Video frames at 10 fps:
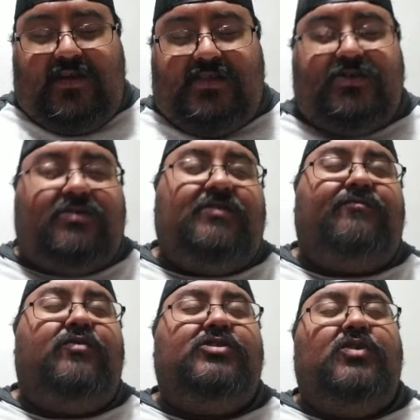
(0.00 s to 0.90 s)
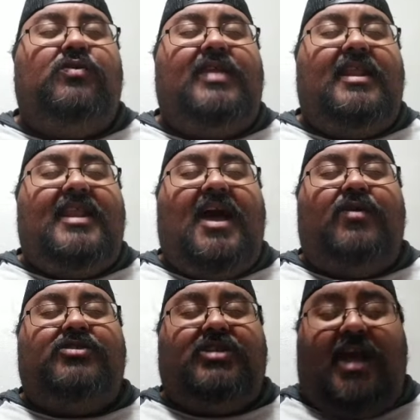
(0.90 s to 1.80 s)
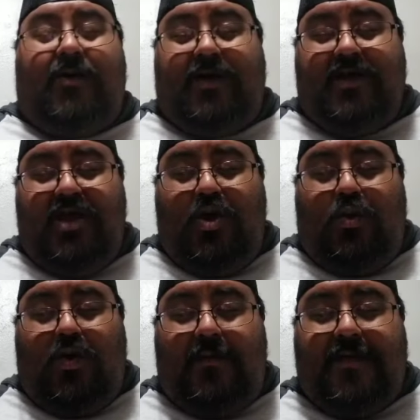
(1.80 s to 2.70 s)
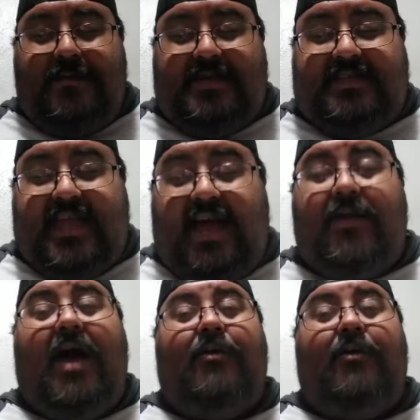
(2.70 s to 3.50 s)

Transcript: it's also foretold that Nao Ishikawa will be missing out.